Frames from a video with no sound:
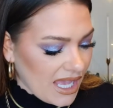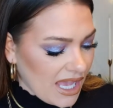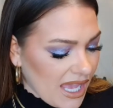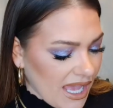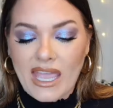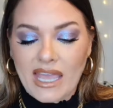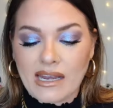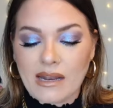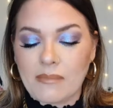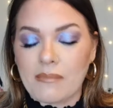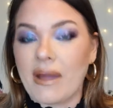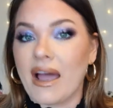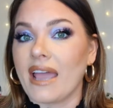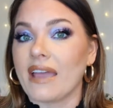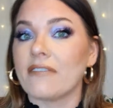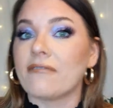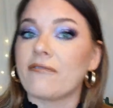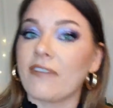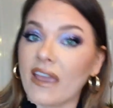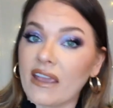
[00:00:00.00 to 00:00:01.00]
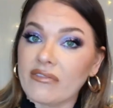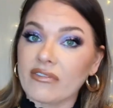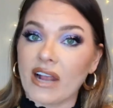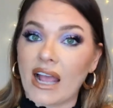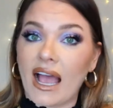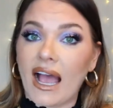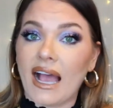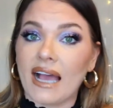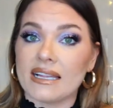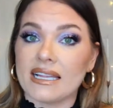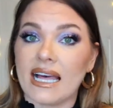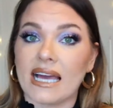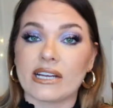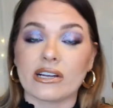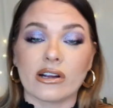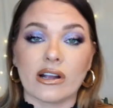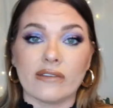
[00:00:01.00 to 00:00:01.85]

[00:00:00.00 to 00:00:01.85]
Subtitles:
And my favorite highlighter